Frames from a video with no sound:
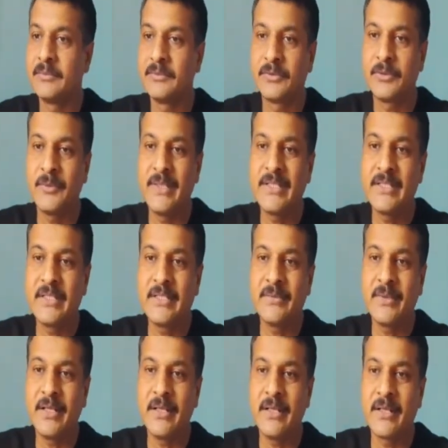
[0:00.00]
So which is
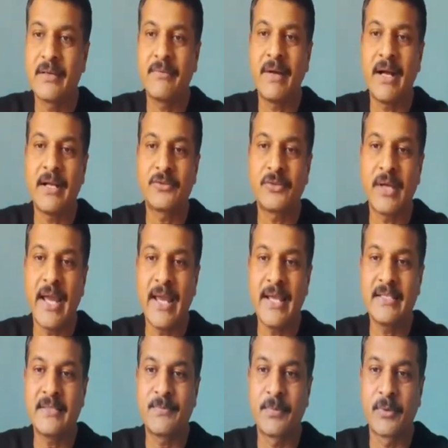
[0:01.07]
your required. So
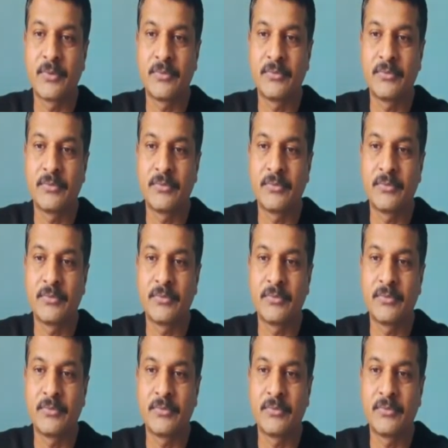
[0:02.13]
hence prove.